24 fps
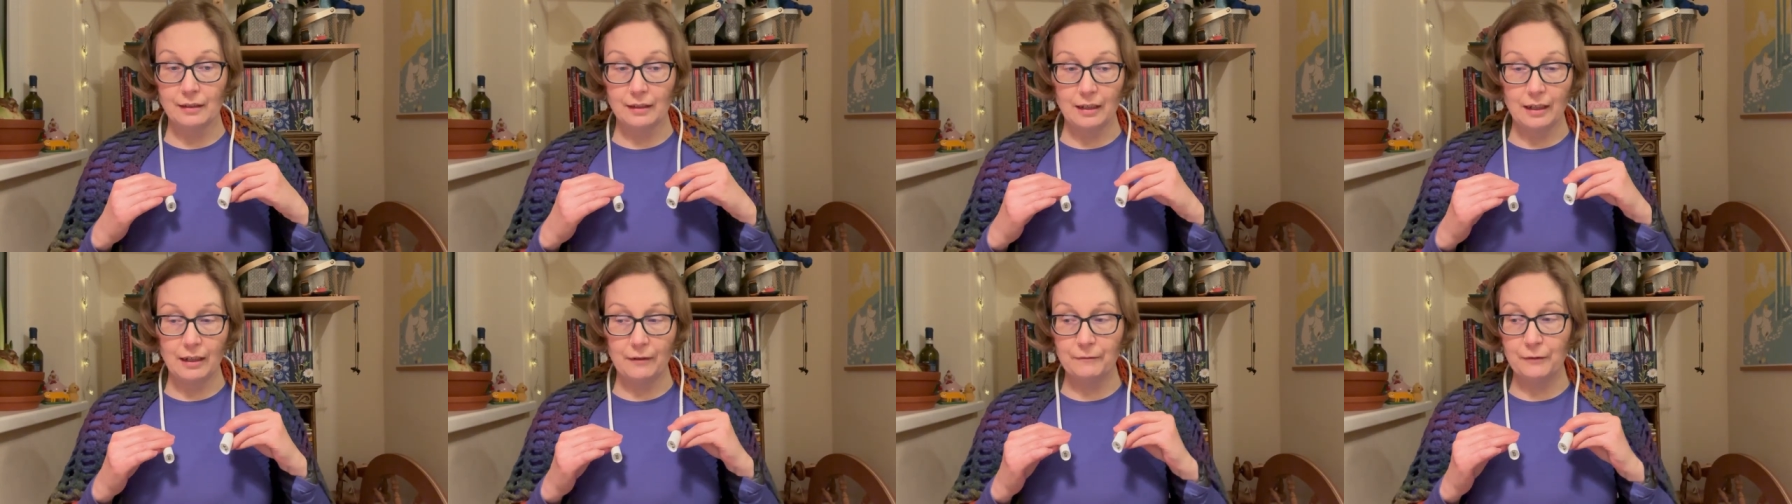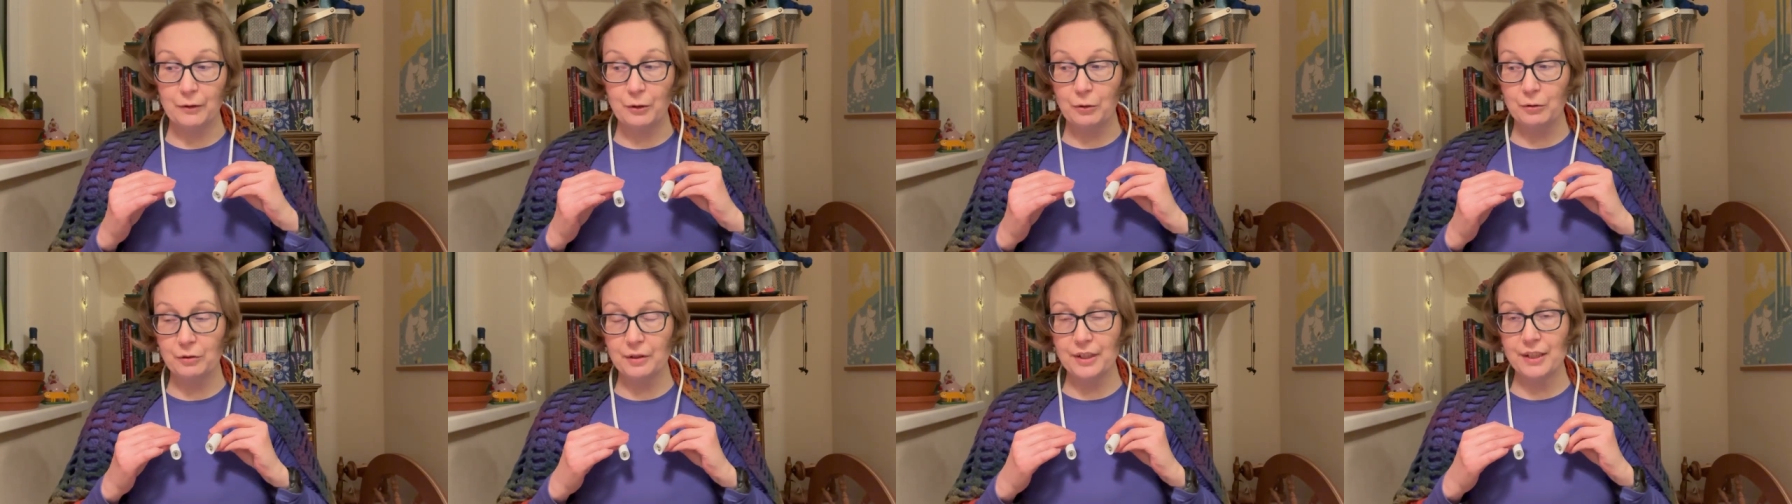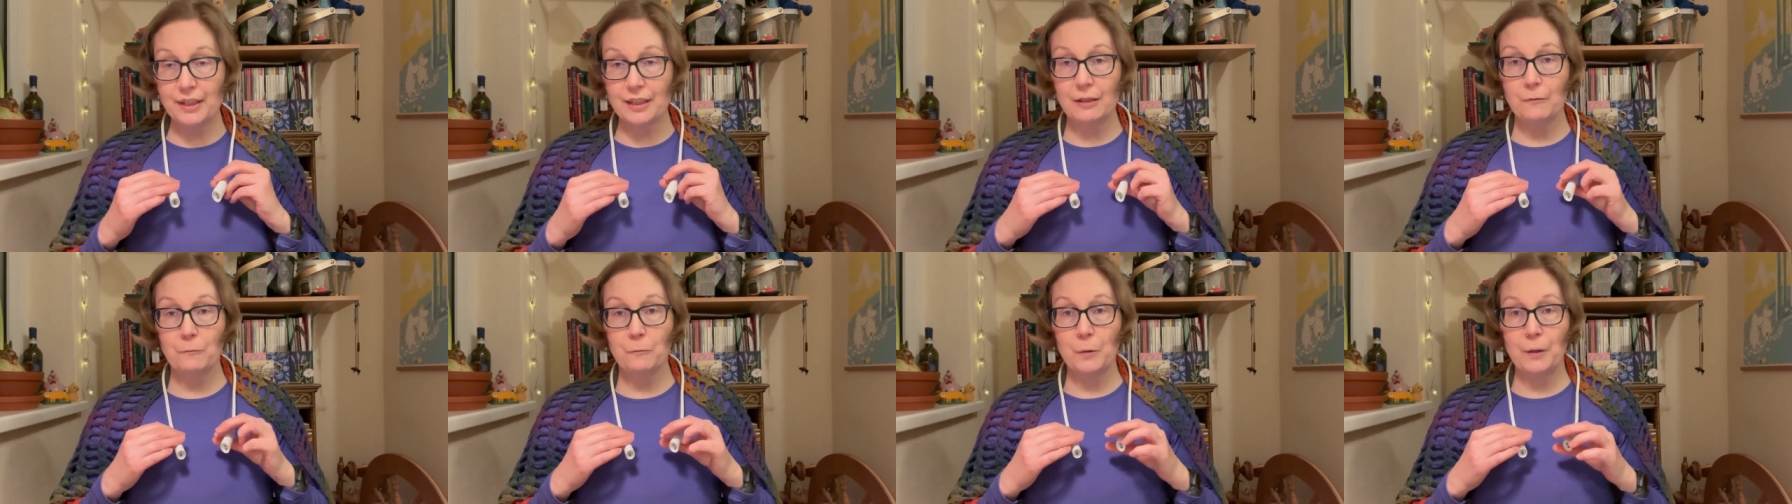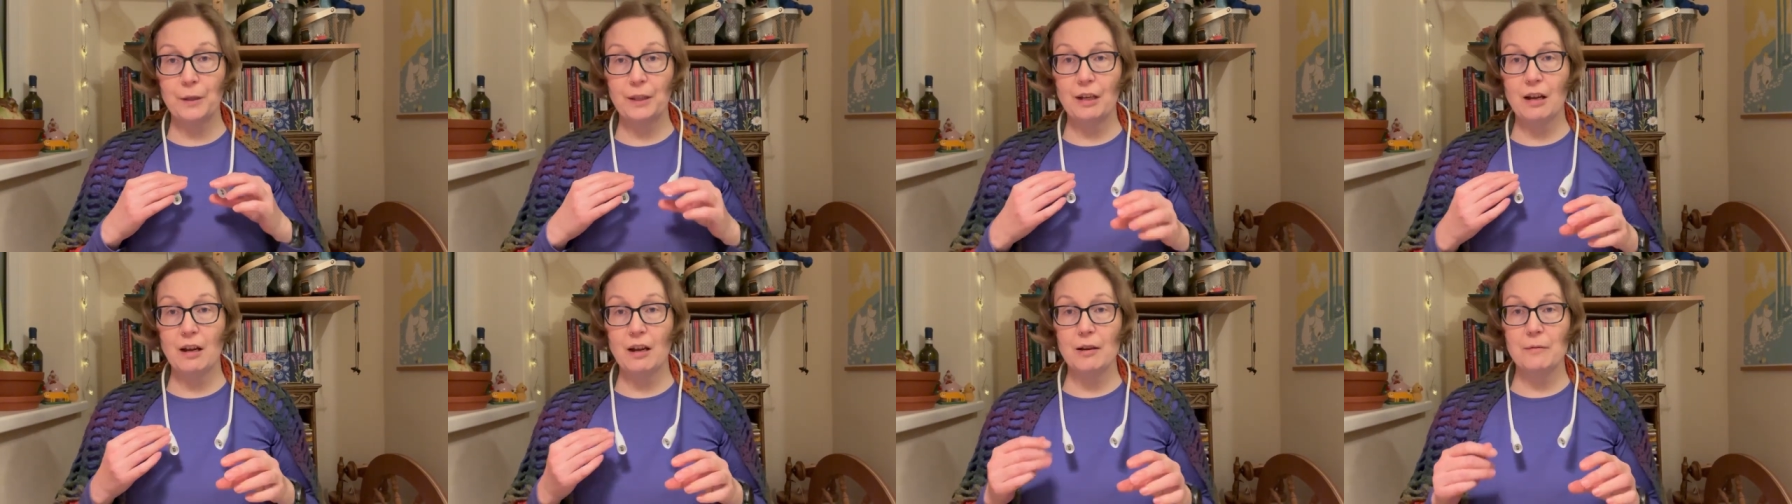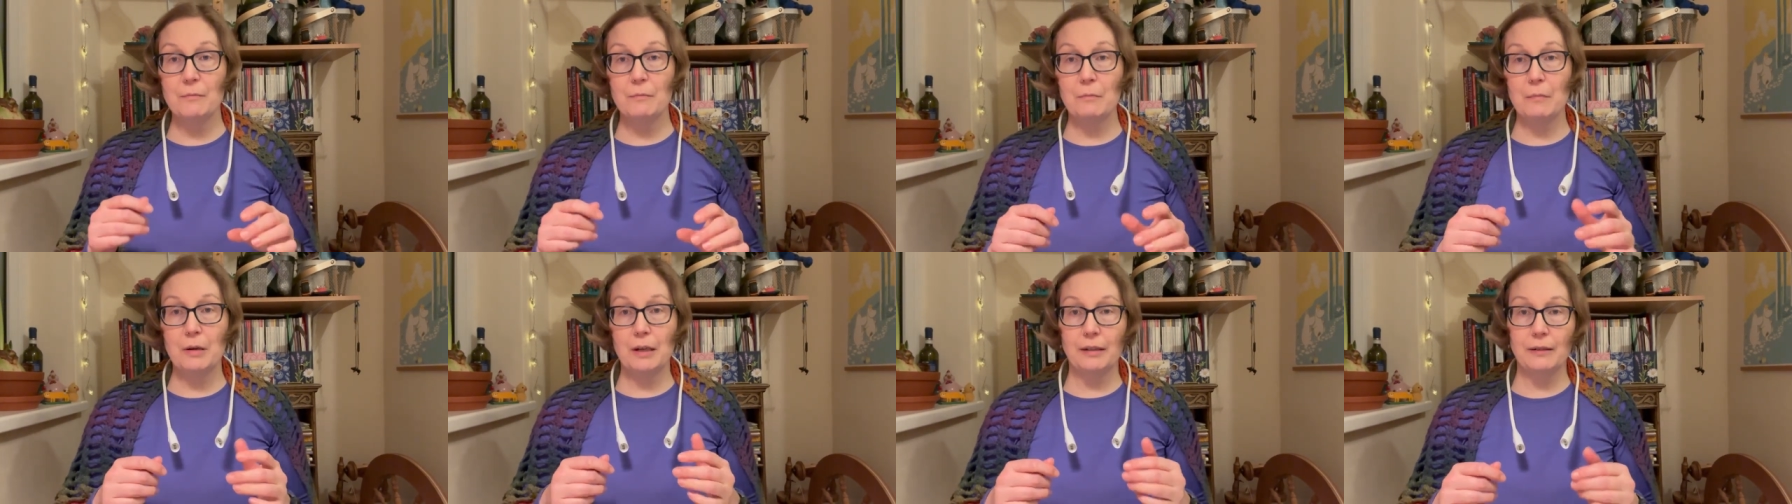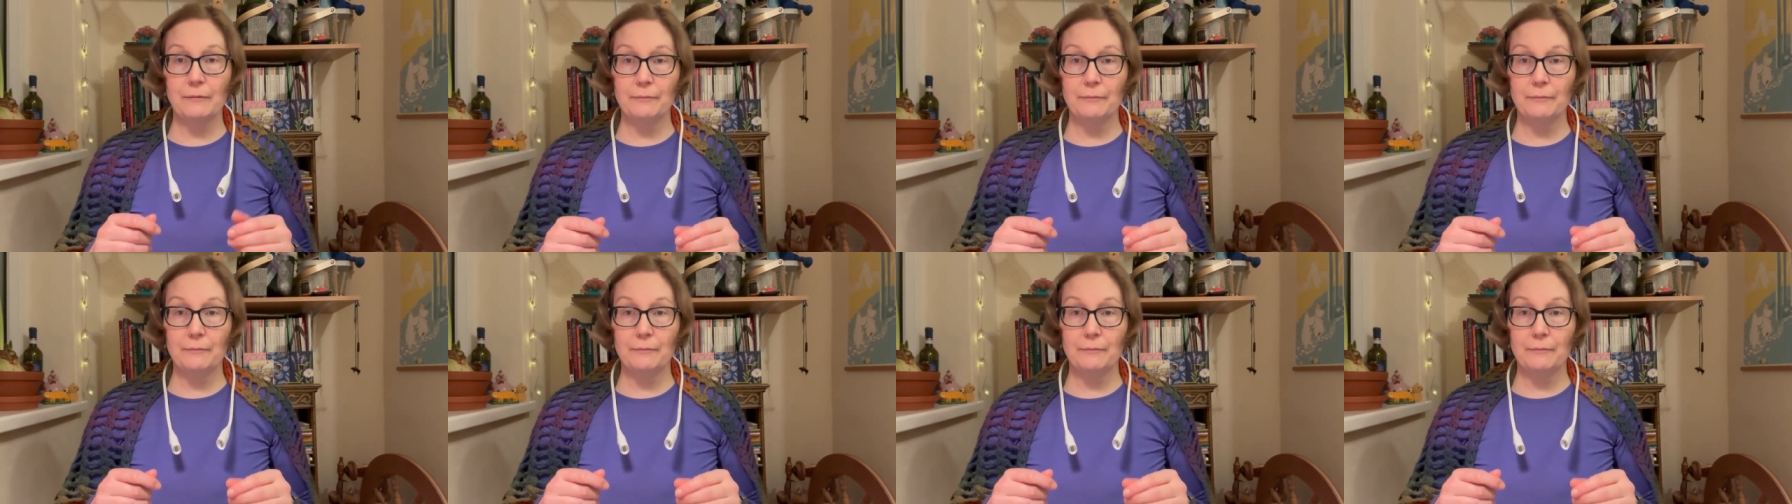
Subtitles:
I've noticed that when I'm